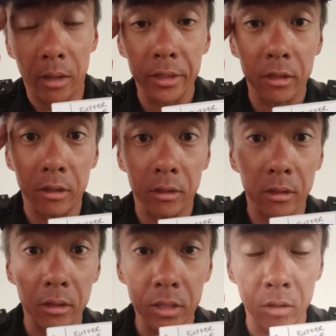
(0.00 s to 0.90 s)

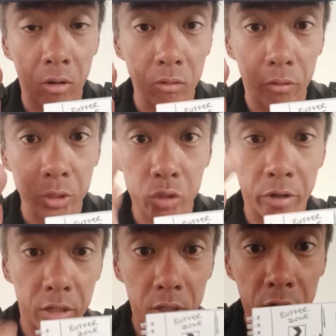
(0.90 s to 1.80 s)
he keep on going
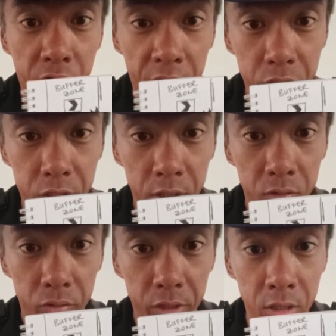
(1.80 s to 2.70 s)
straight, he crashed
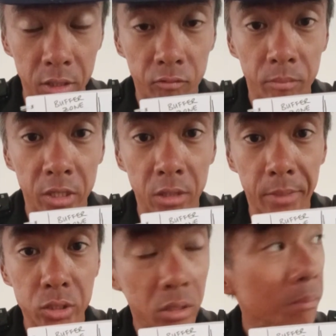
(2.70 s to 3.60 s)
into here, it will
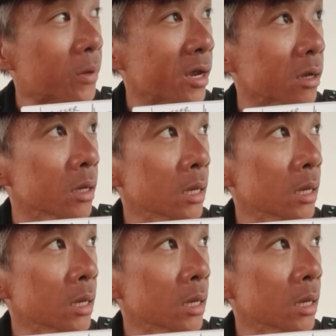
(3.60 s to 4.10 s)
minimize the impact